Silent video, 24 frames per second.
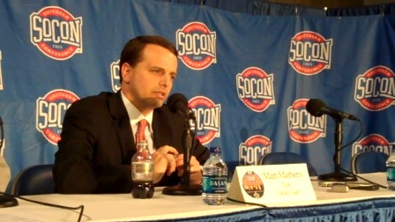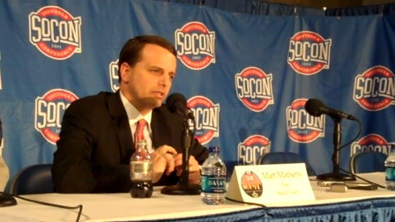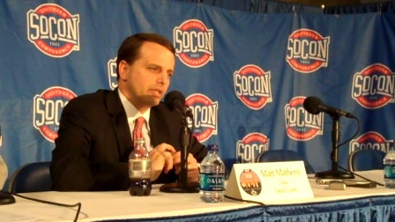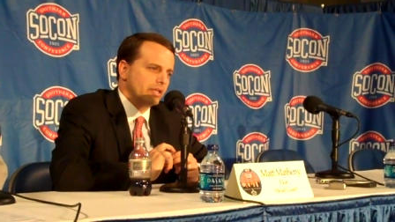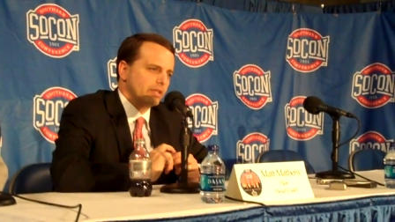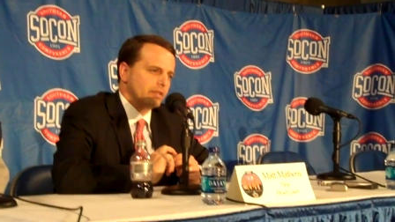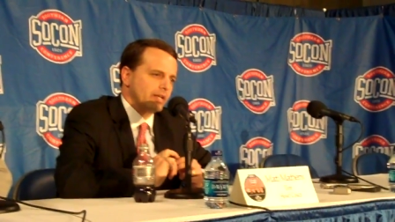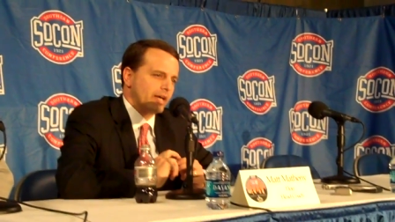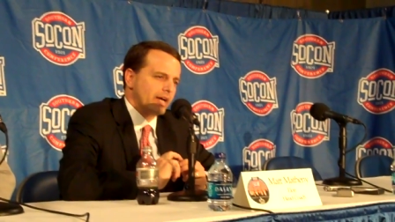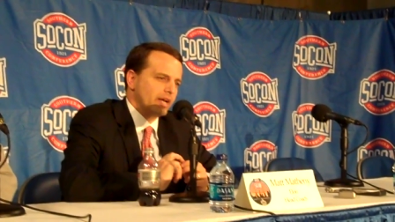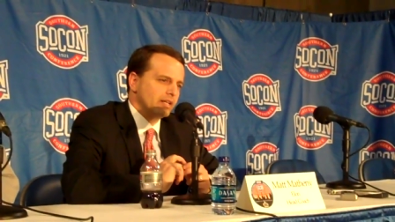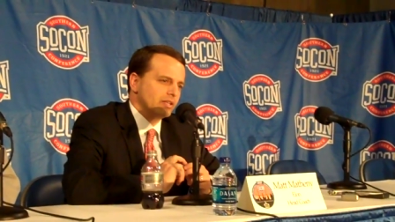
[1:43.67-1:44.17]

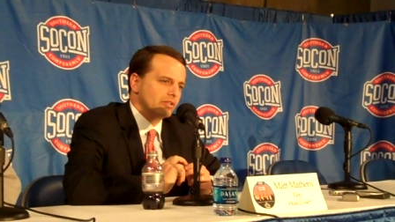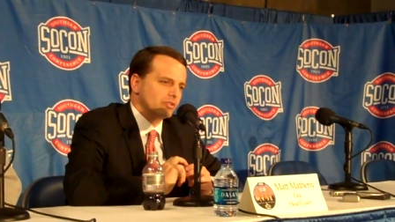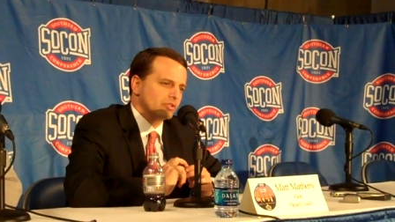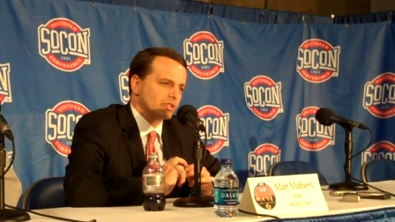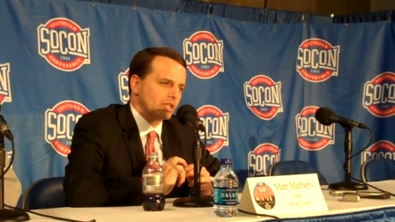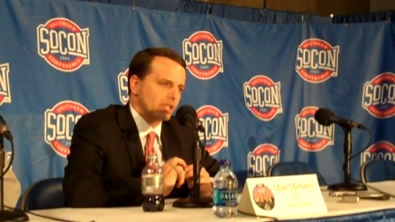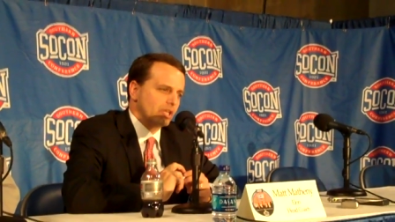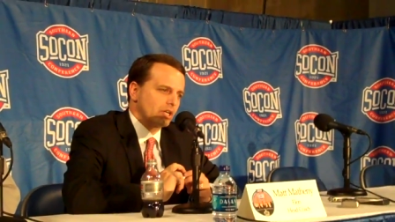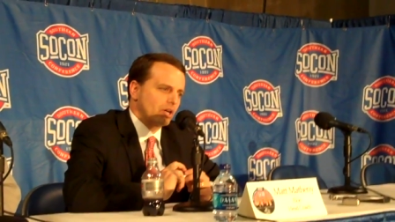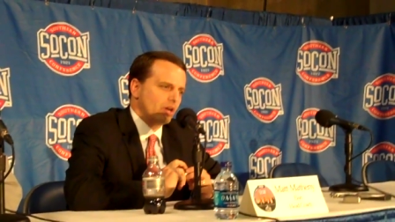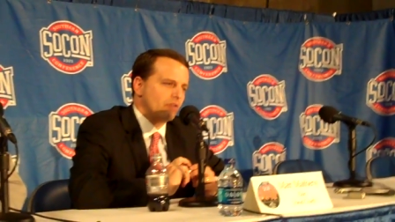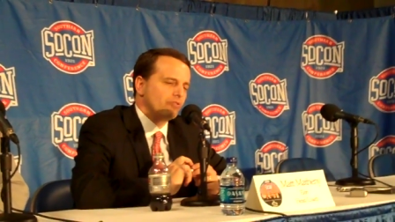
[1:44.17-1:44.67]
that is
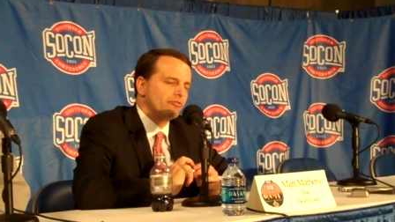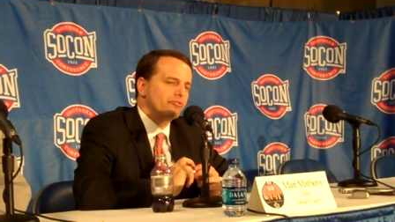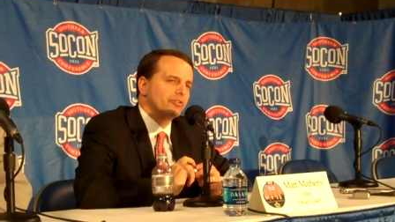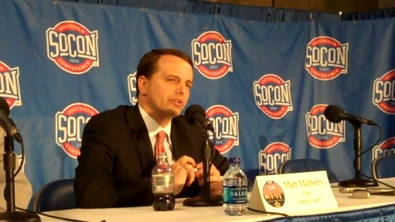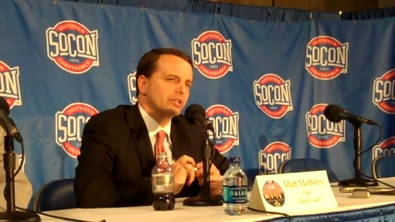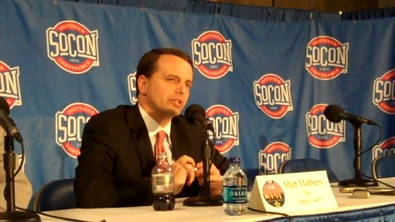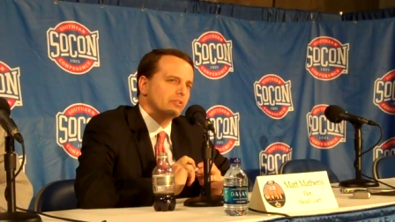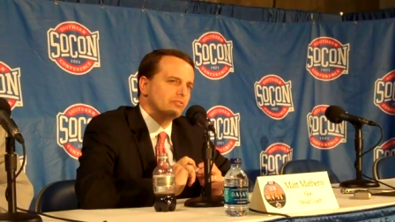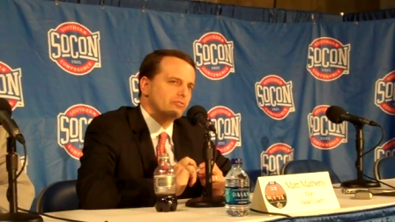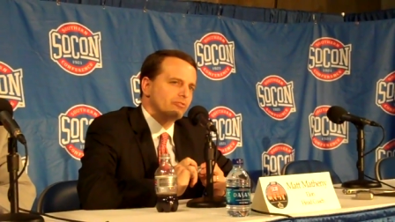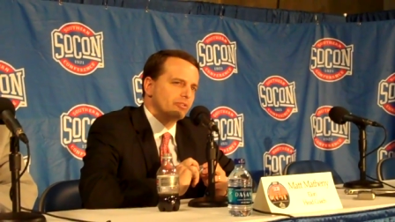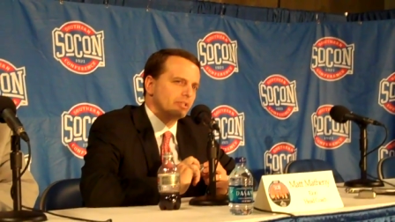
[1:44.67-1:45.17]
a
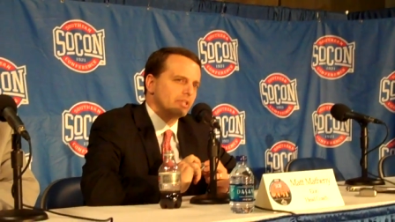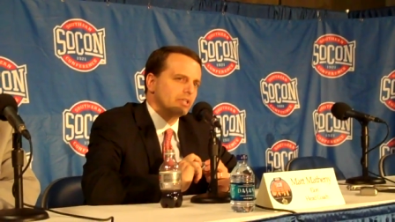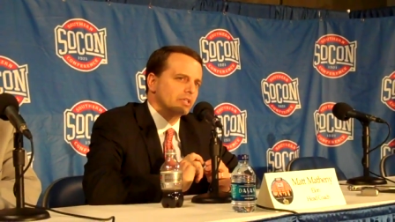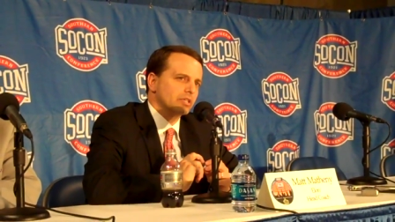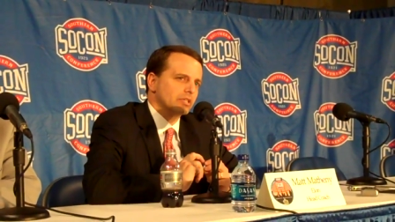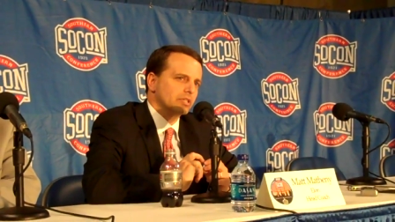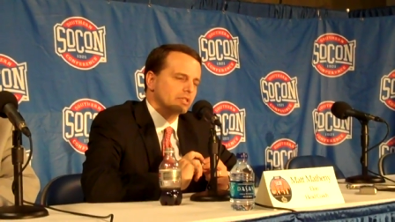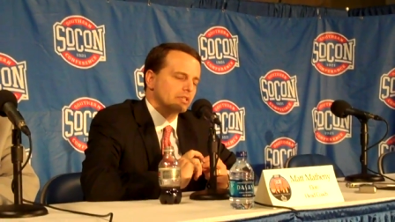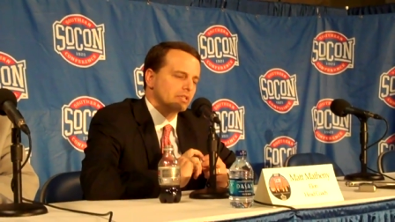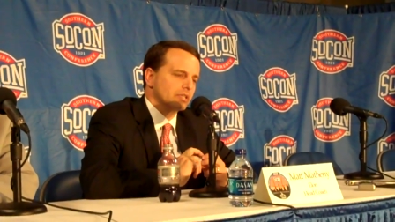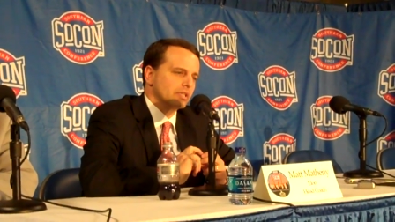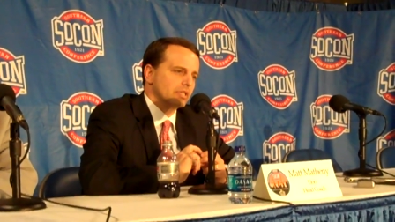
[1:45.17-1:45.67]
comforting
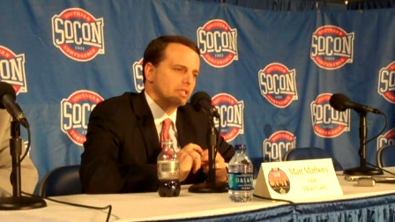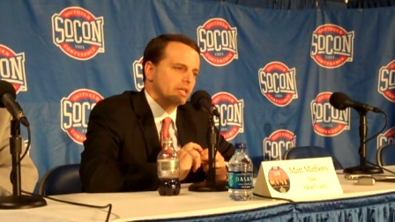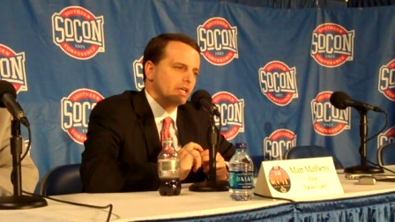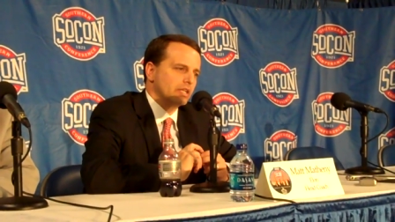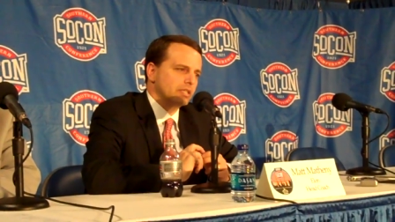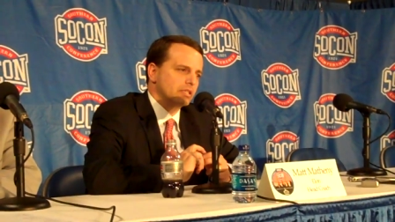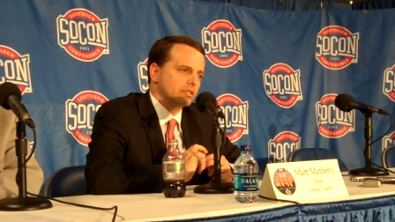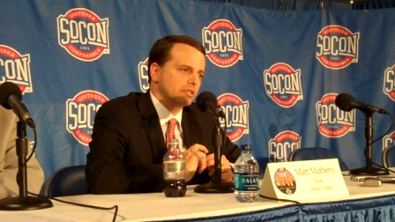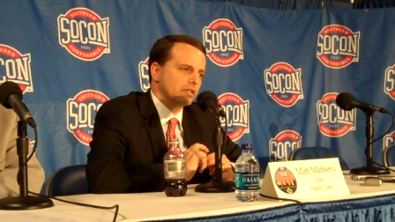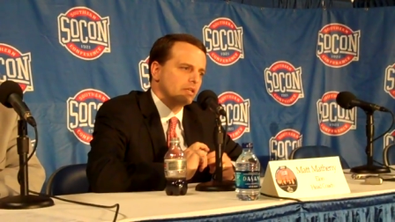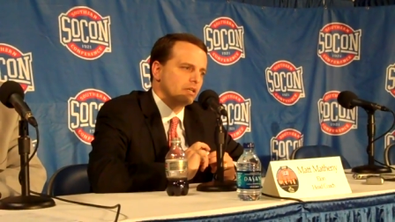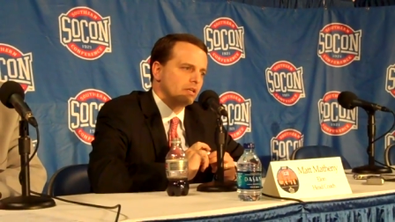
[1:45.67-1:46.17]
feeling
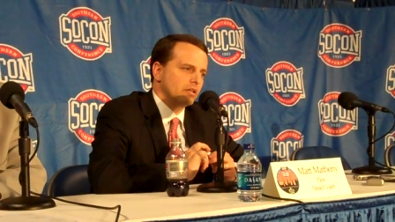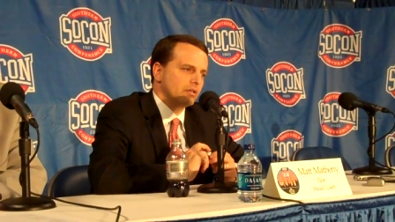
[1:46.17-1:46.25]
that